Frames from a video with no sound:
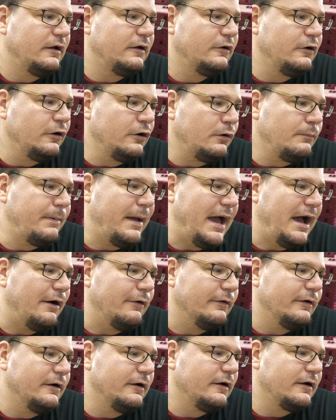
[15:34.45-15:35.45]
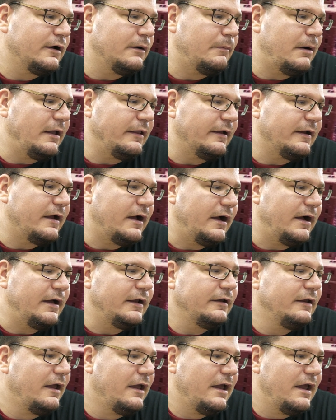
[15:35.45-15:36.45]
Girl Power, Kamala
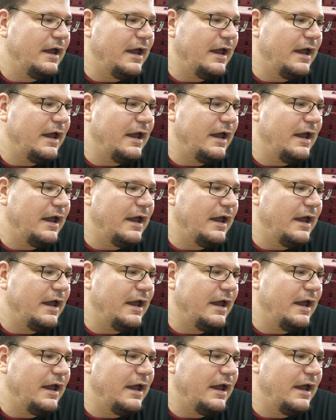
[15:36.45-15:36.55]
Khan,